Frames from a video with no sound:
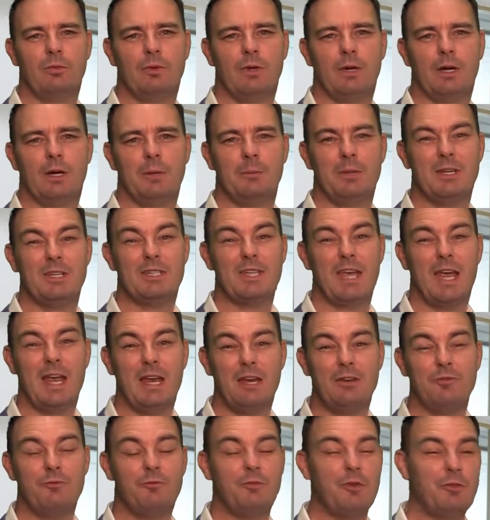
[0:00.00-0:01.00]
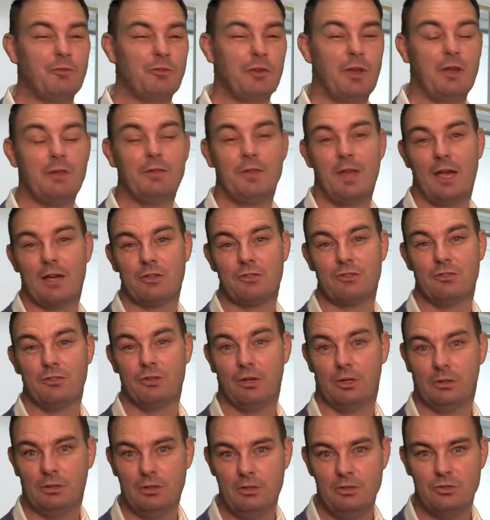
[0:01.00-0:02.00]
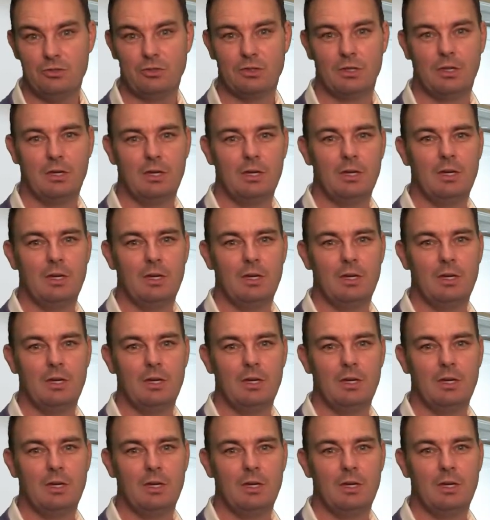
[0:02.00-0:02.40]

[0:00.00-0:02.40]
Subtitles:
and $10,000, $15,000.